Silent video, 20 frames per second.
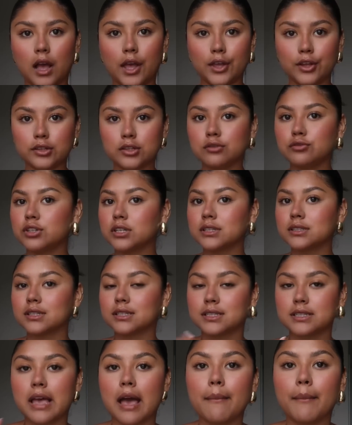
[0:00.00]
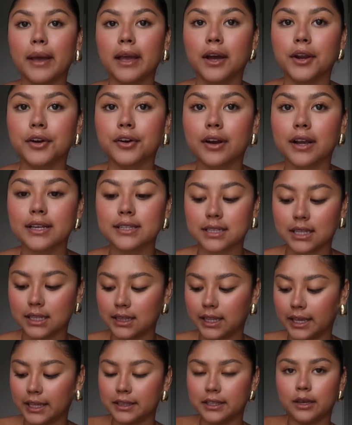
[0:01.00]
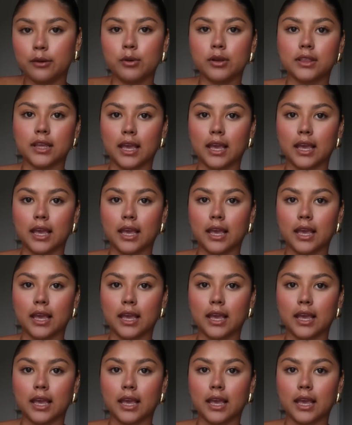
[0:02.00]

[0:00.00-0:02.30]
I also just set my under eyes lightly with